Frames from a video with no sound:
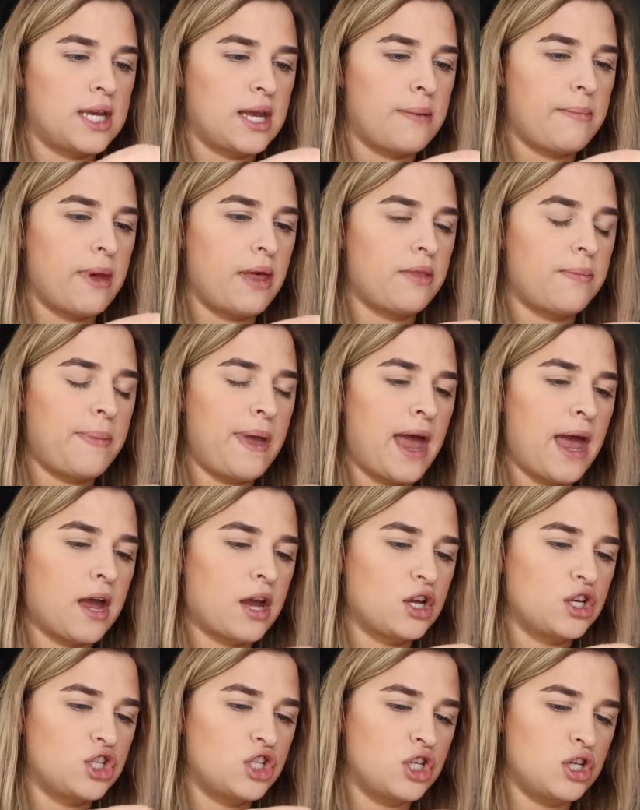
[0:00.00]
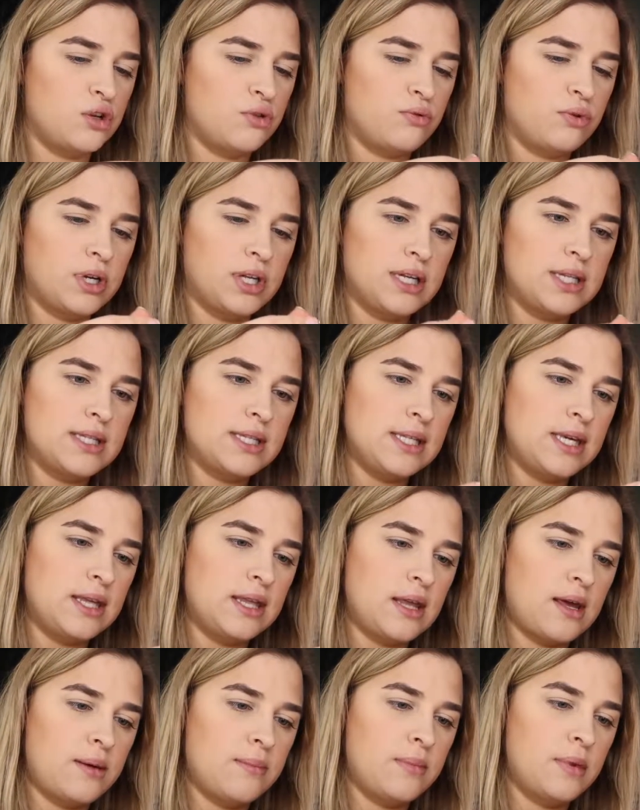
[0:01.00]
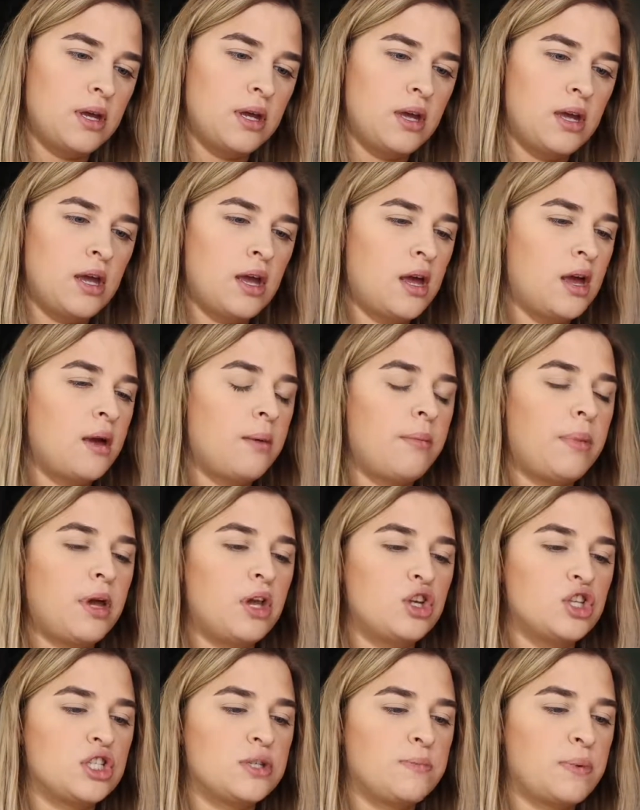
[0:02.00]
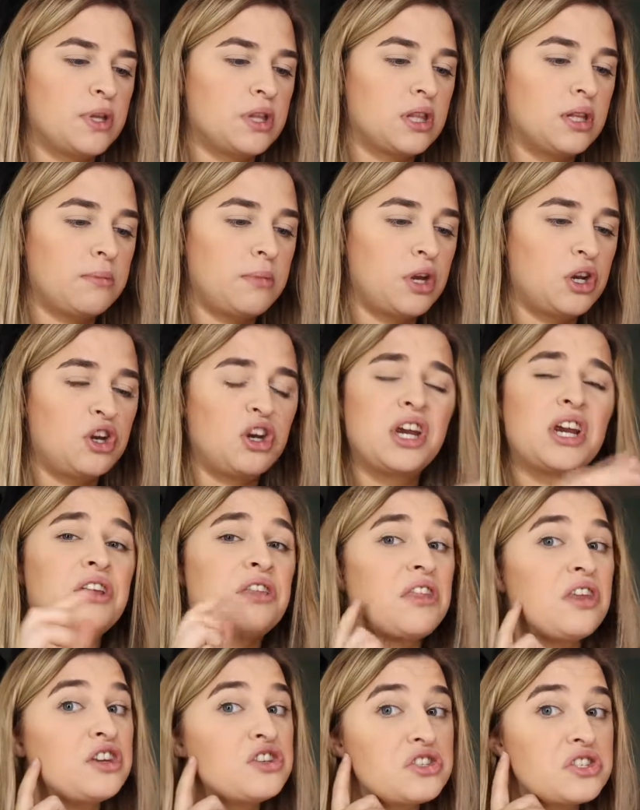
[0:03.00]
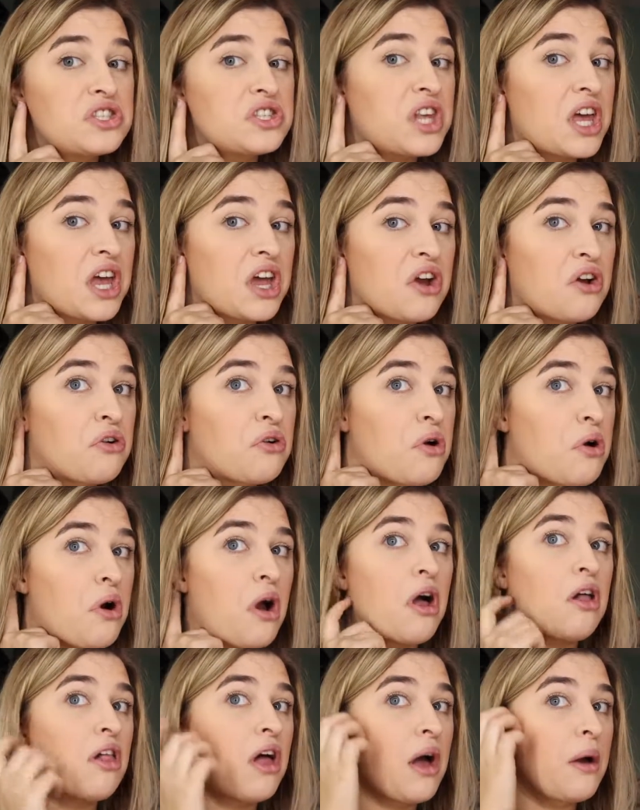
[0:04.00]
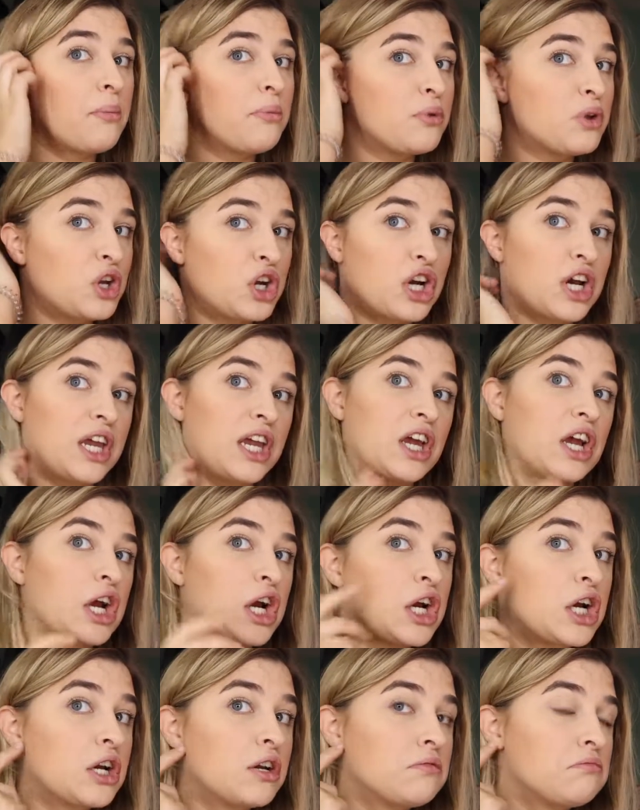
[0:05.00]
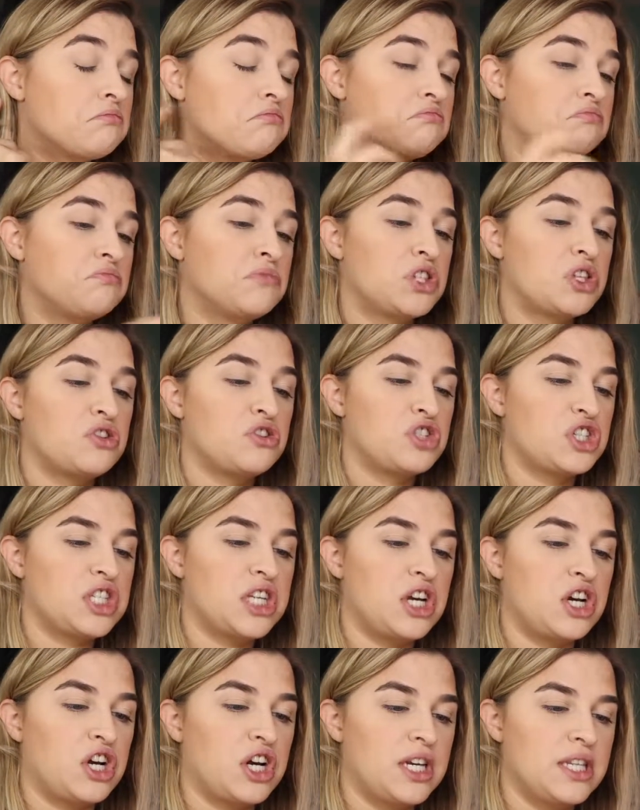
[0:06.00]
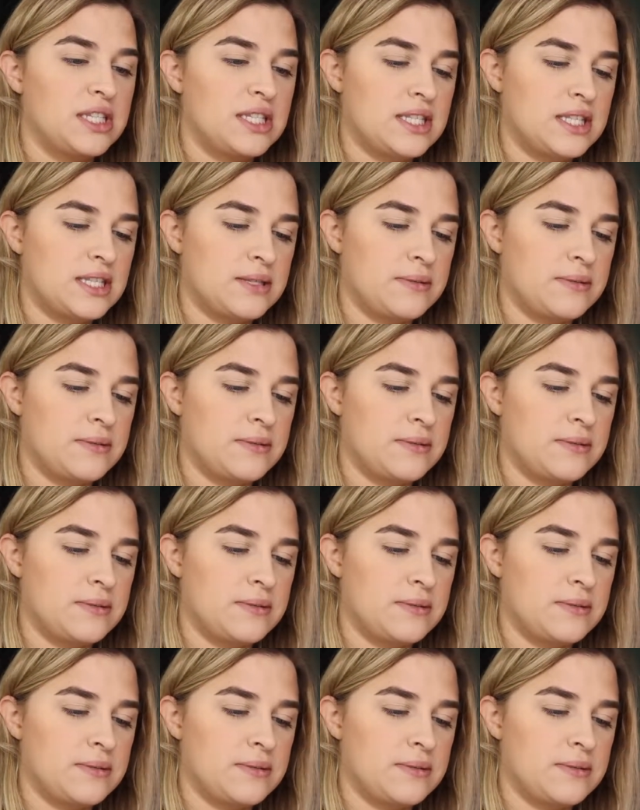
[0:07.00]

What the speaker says: come out of the package so you can really see them. But you just put them on your ear and they just like crawl up your ear. They're just earrings.